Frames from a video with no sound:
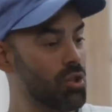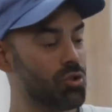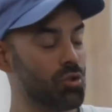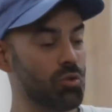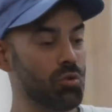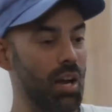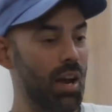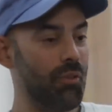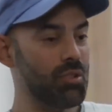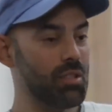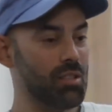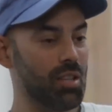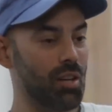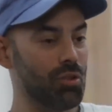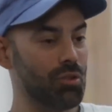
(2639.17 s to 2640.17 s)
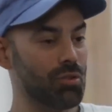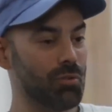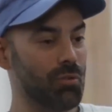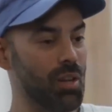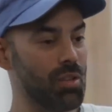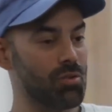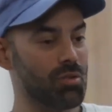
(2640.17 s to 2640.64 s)
Yeah. So you have to tell
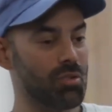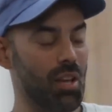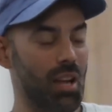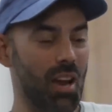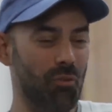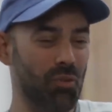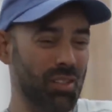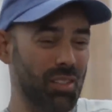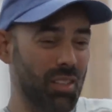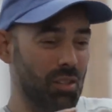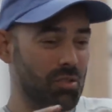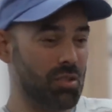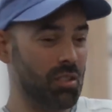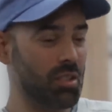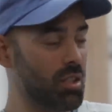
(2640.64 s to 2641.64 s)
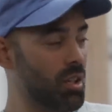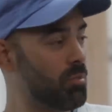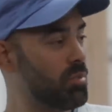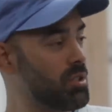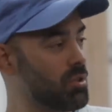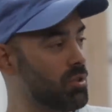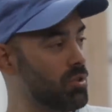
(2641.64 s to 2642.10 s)
your investors that everything else in the
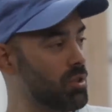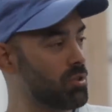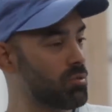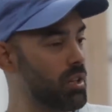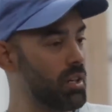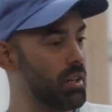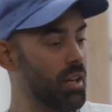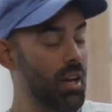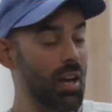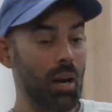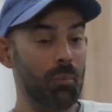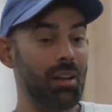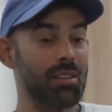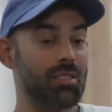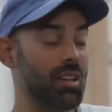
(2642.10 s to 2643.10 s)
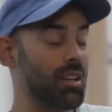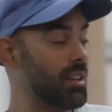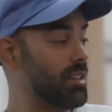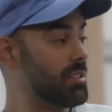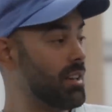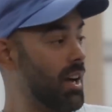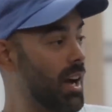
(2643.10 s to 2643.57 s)
company is going great. And I'm not saying
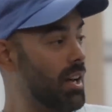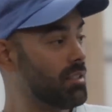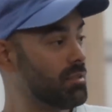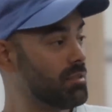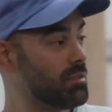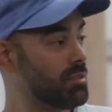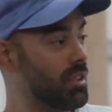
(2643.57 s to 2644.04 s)
it's not.